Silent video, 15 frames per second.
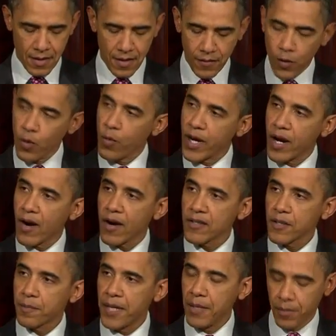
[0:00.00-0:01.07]
of who we are
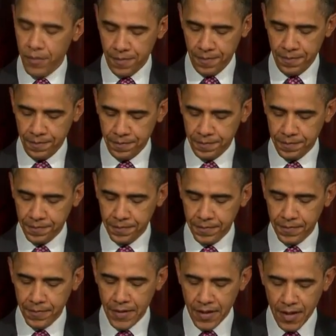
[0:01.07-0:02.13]
as a people
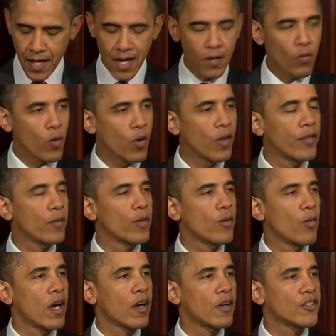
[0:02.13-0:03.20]
and the kind of world that
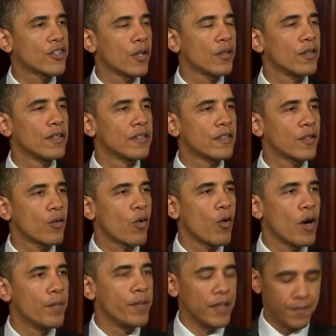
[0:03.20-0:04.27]
we want our children to
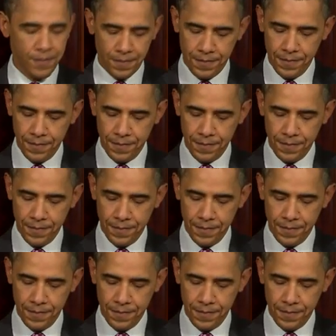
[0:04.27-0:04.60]
grow up in.